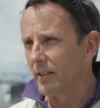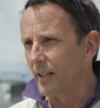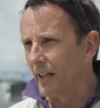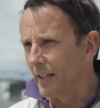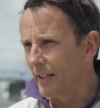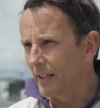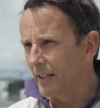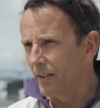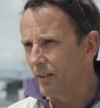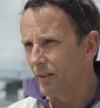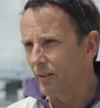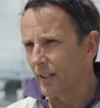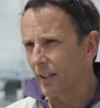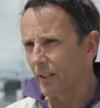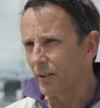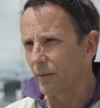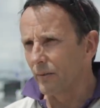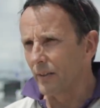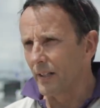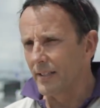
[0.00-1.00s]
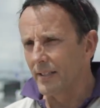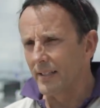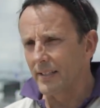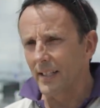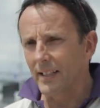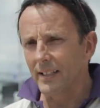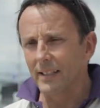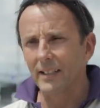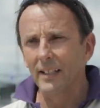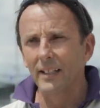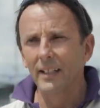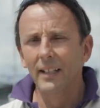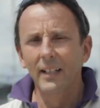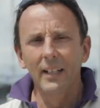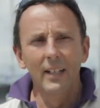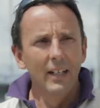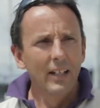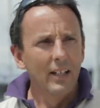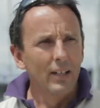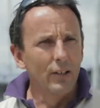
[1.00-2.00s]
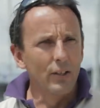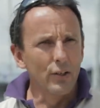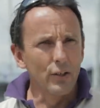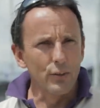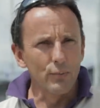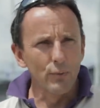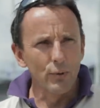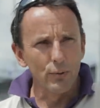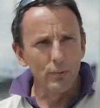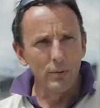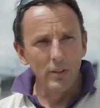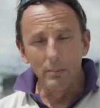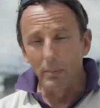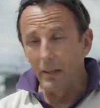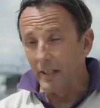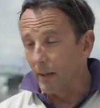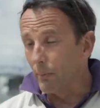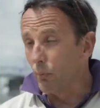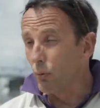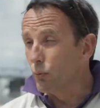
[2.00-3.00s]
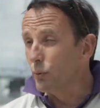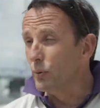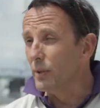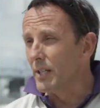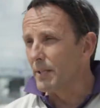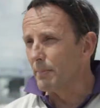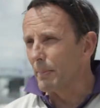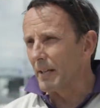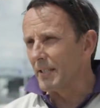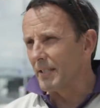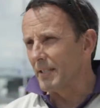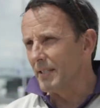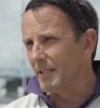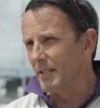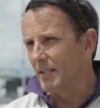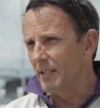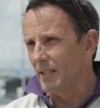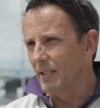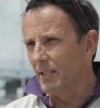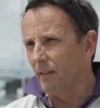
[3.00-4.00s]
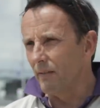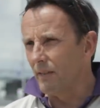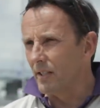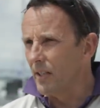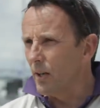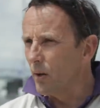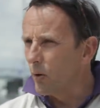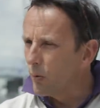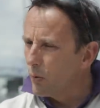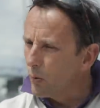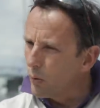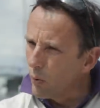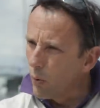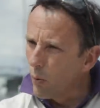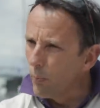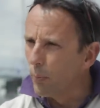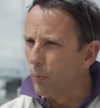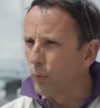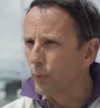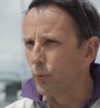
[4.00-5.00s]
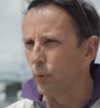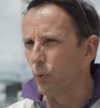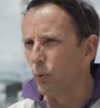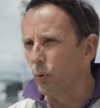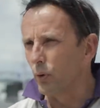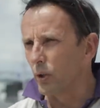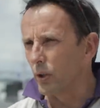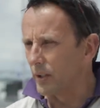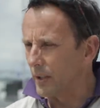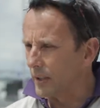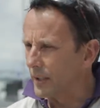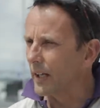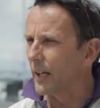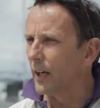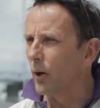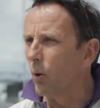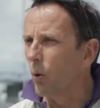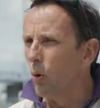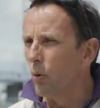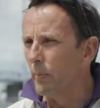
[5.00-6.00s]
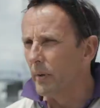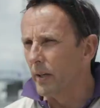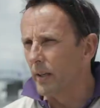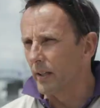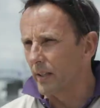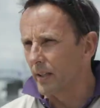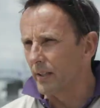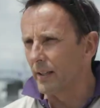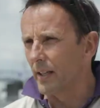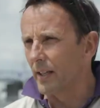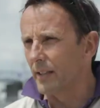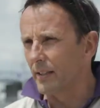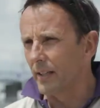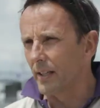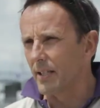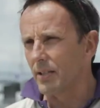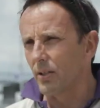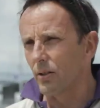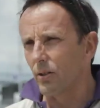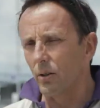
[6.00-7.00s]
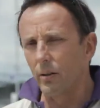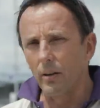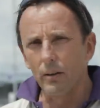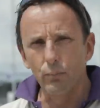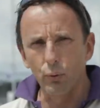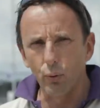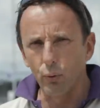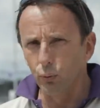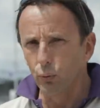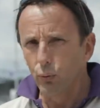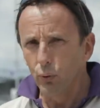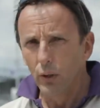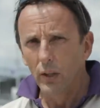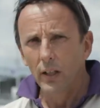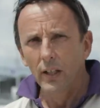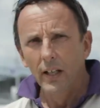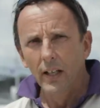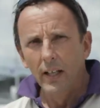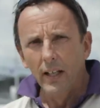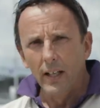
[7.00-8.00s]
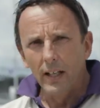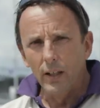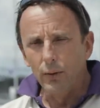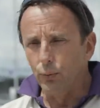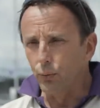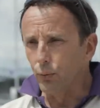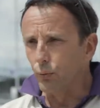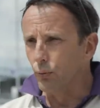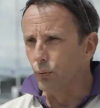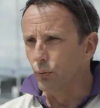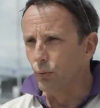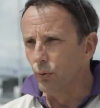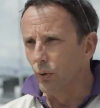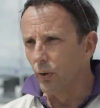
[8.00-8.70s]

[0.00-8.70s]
When I saw the submarines leave in 1997, I realised there was a lot of space available, big pontoons that were interesting for us. So I asked for a spot.